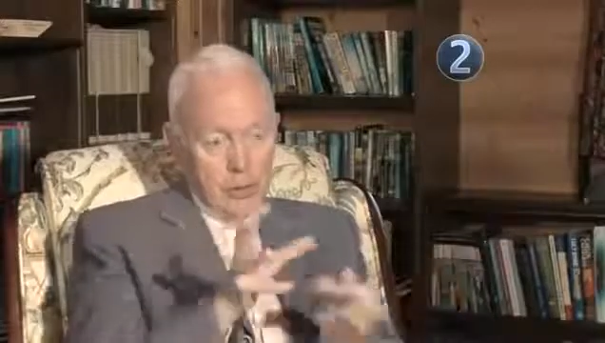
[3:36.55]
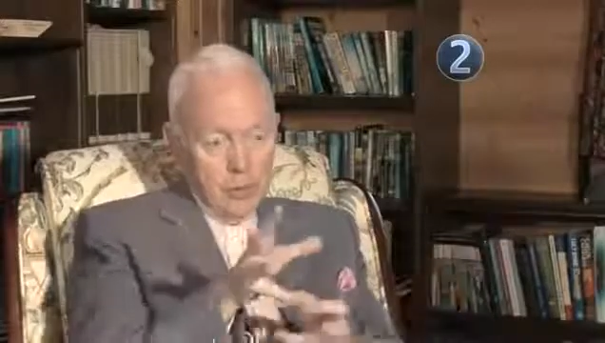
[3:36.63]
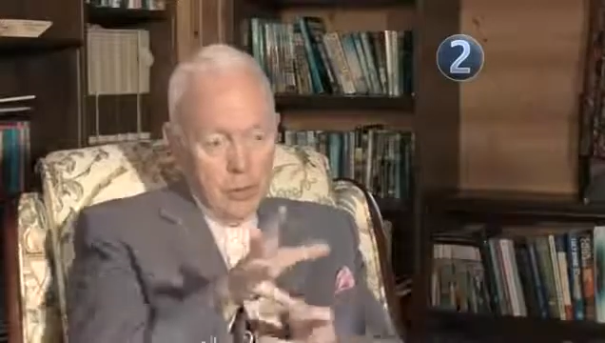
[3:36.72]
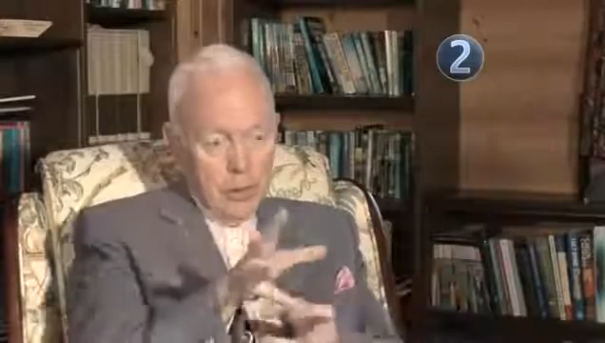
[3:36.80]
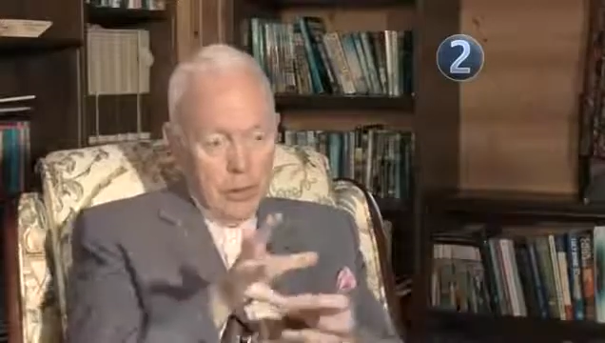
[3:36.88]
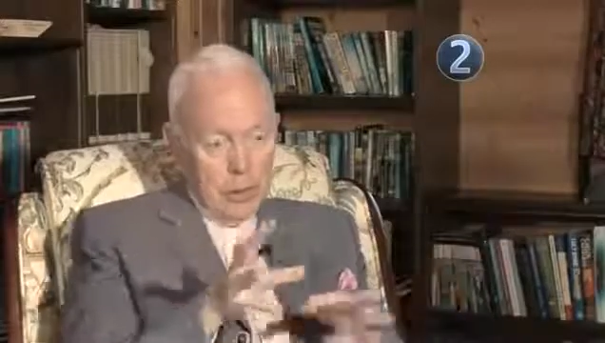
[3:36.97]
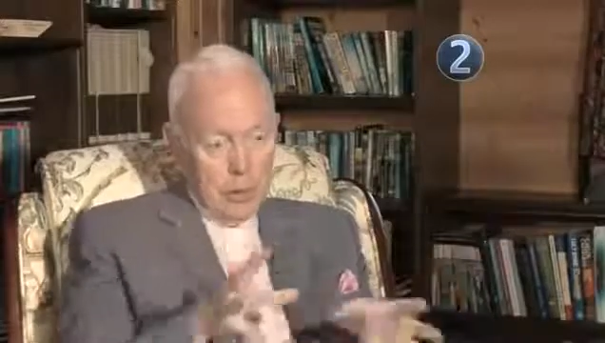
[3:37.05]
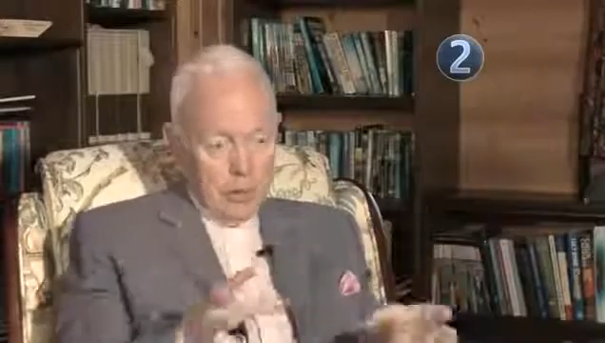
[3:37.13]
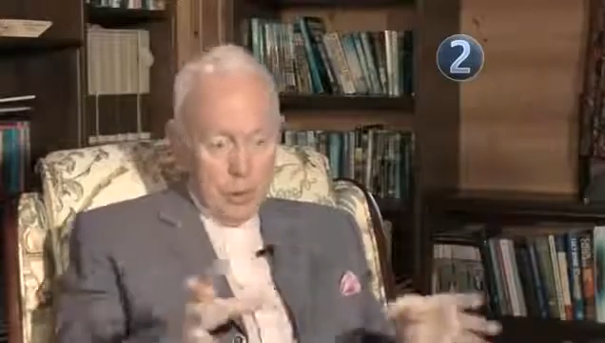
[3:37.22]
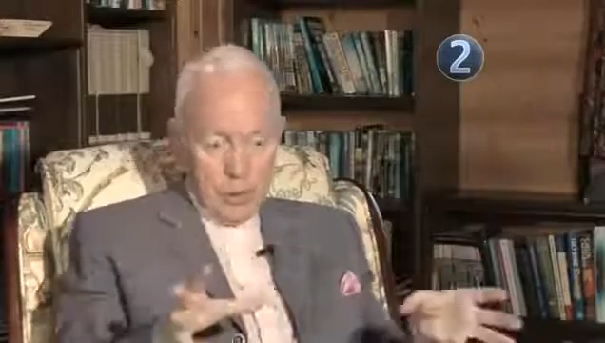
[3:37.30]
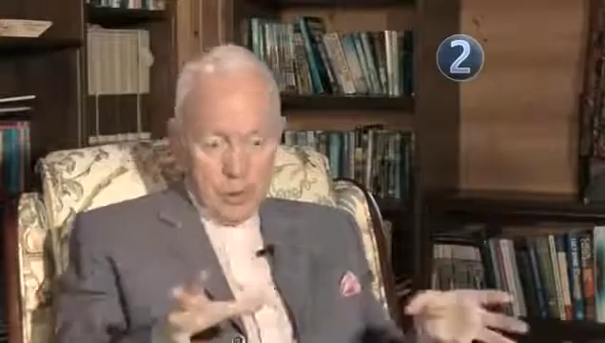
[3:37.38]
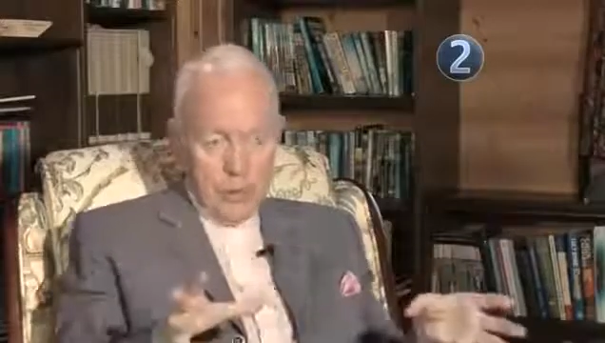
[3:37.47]
with their
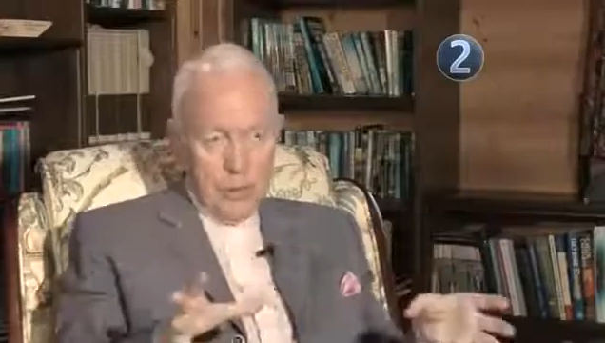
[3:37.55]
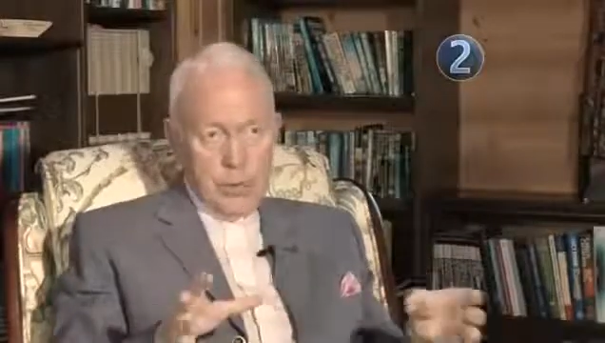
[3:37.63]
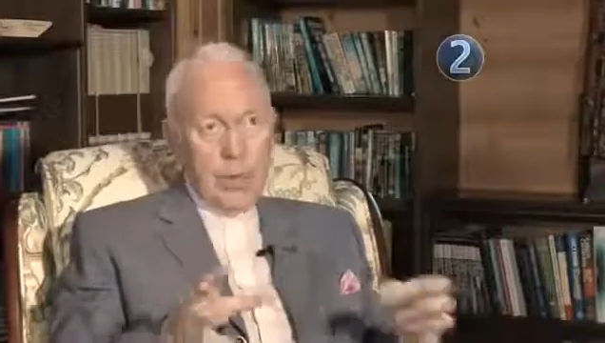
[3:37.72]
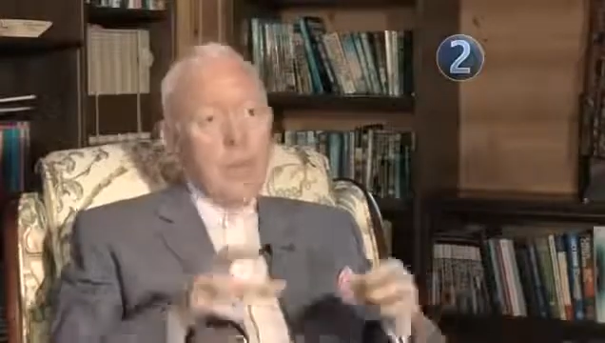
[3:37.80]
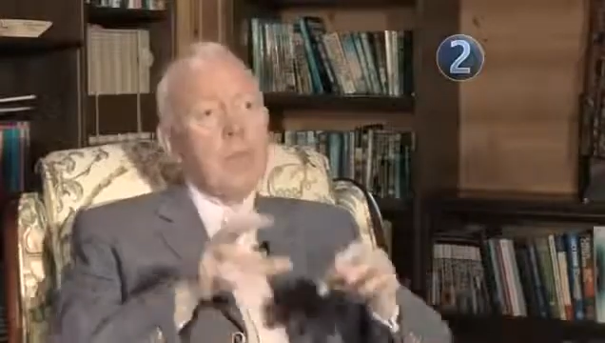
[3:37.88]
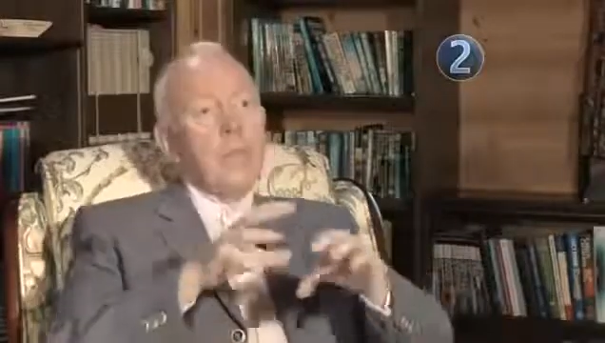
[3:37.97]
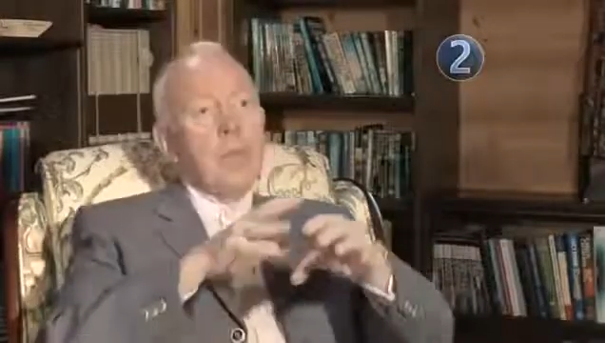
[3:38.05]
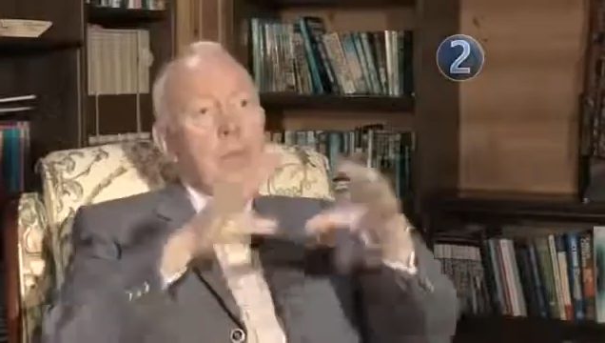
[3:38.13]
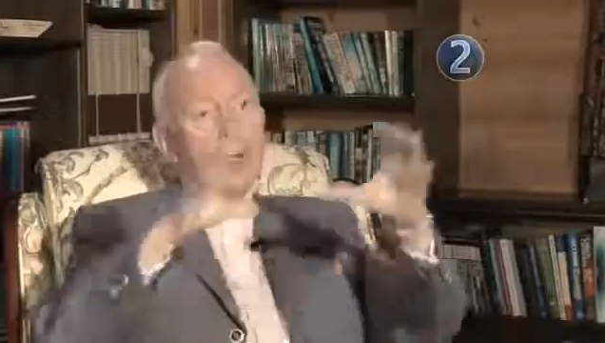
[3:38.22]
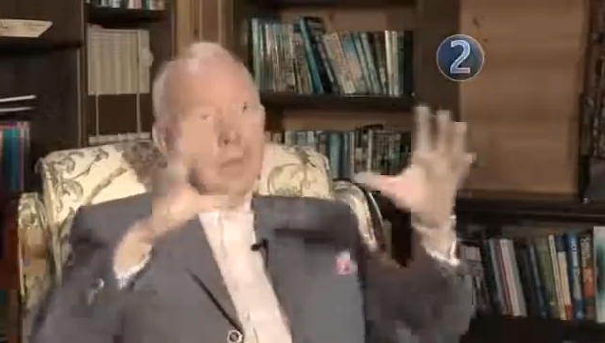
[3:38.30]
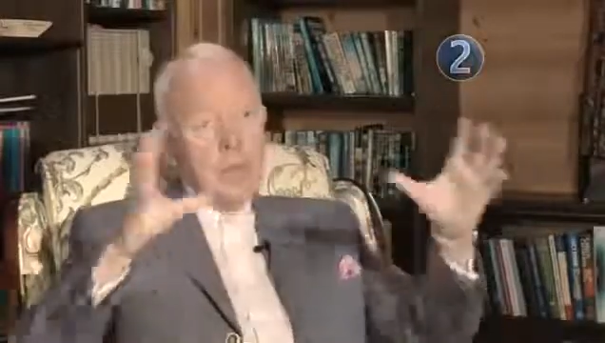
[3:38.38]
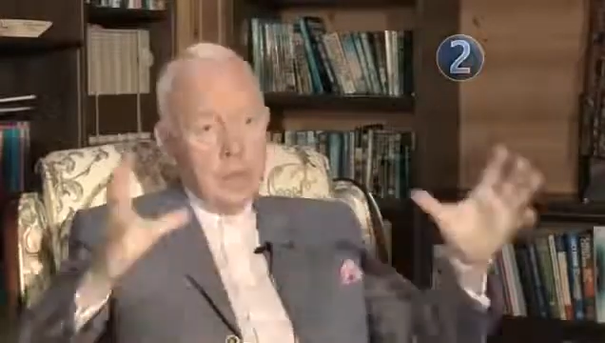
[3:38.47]
positions
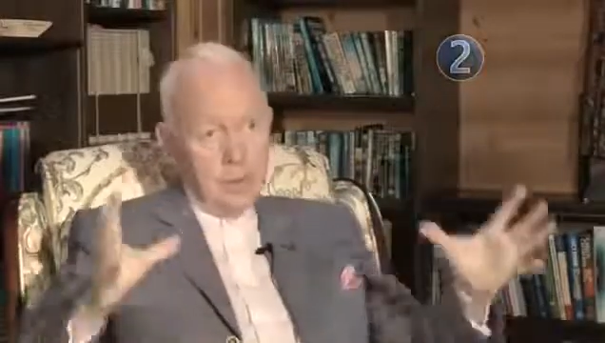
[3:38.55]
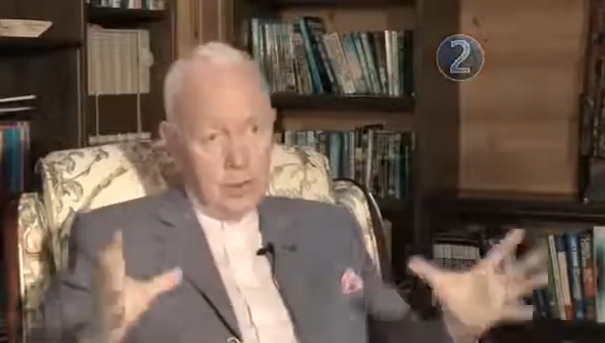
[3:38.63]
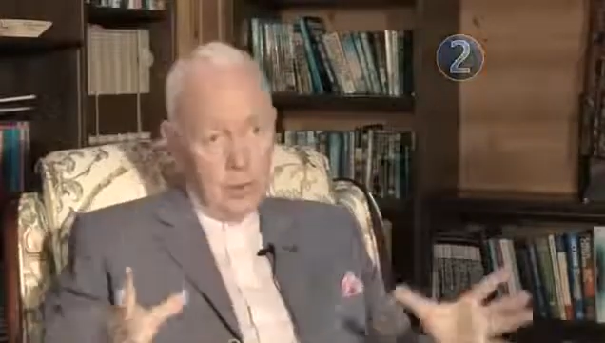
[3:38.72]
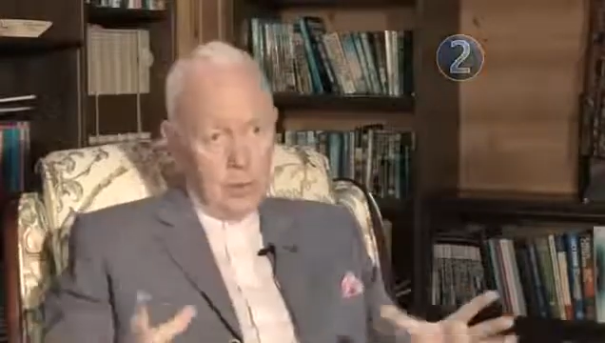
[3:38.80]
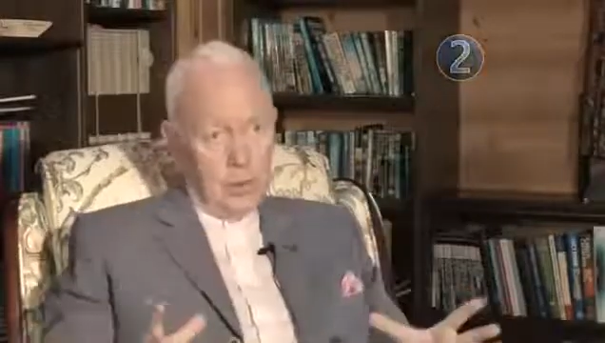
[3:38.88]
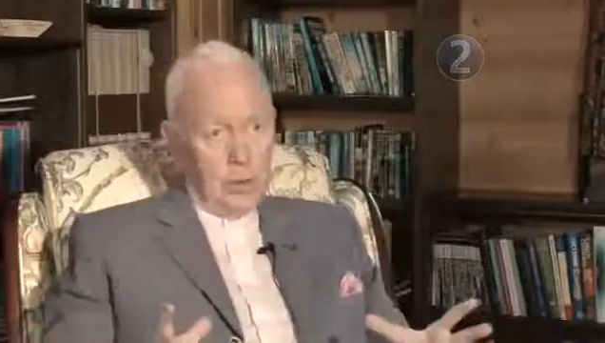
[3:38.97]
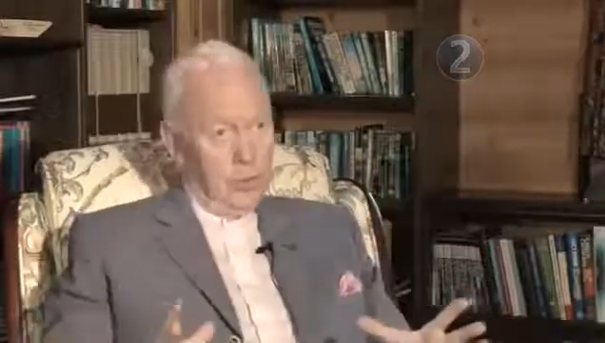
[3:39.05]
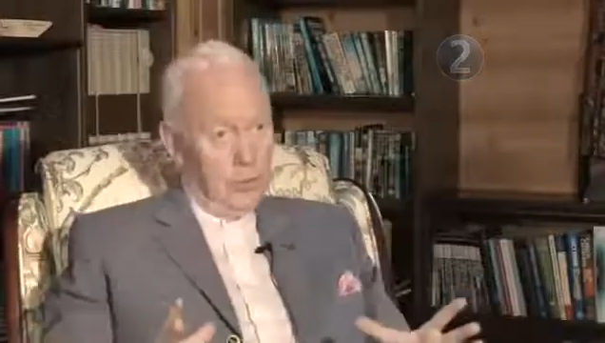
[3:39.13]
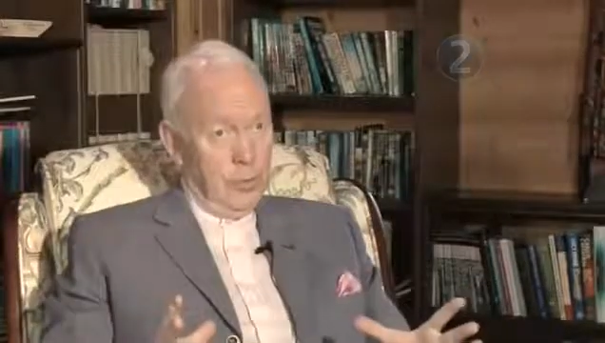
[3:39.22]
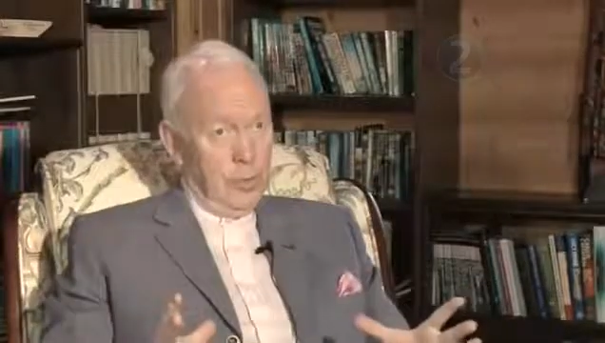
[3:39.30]
in the associative